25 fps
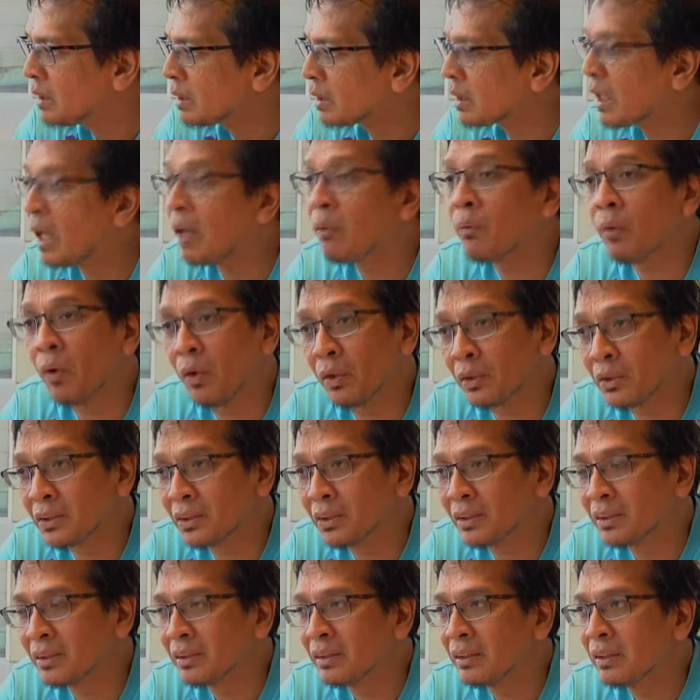car
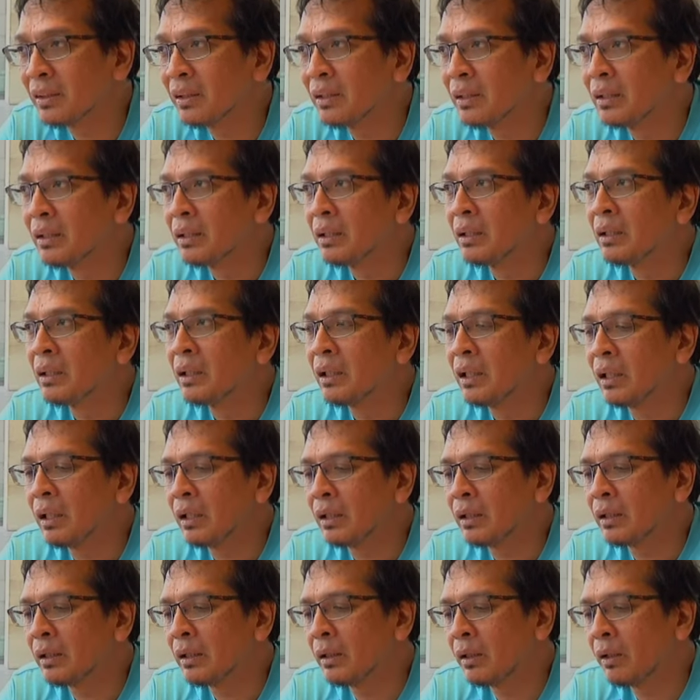wash.
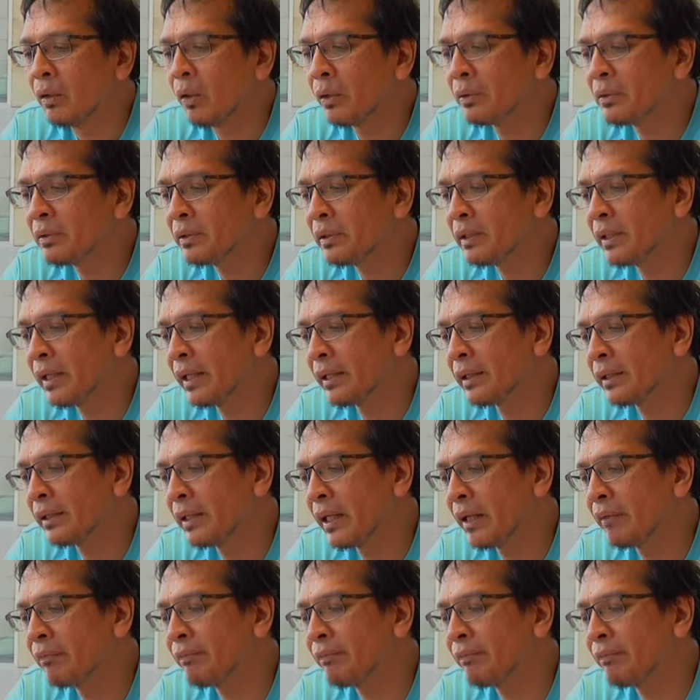Laundry and